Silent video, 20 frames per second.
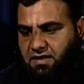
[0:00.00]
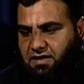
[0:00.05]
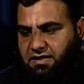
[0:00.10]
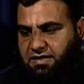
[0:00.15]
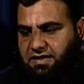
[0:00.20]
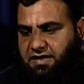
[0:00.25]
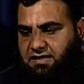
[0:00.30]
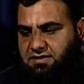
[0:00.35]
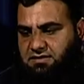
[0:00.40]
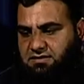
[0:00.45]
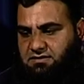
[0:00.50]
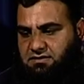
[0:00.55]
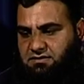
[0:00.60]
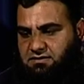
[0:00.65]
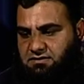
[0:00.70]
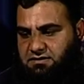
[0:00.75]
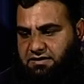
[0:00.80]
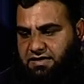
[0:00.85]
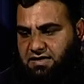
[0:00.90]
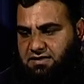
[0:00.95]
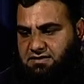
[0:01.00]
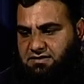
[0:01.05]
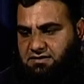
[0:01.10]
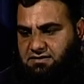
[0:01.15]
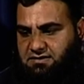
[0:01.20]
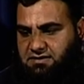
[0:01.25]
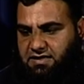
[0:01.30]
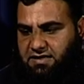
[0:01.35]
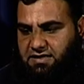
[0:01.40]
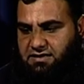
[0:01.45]
Let's
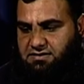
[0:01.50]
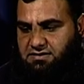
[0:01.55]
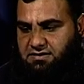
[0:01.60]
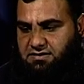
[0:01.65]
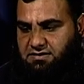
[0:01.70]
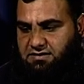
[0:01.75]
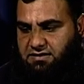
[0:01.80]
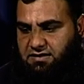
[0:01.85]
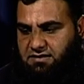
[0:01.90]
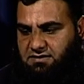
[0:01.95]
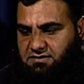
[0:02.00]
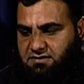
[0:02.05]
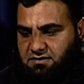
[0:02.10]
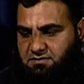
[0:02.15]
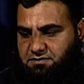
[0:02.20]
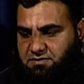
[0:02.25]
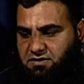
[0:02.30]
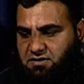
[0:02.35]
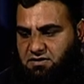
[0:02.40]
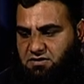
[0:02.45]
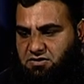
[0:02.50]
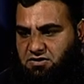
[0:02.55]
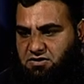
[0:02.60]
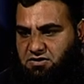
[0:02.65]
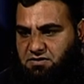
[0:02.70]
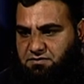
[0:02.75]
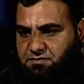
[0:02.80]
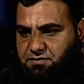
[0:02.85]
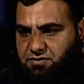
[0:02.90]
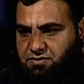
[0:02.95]
exercise this example on the
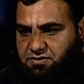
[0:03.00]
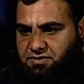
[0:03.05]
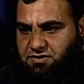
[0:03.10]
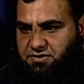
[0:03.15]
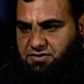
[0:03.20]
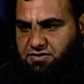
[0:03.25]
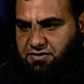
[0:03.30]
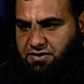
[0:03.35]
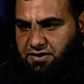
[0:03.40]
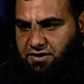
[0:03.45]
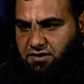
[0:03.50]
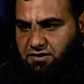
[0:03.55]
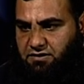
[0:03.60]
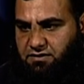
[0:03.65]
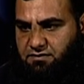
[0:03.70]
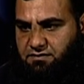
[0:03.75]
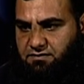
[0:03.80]
computer screen.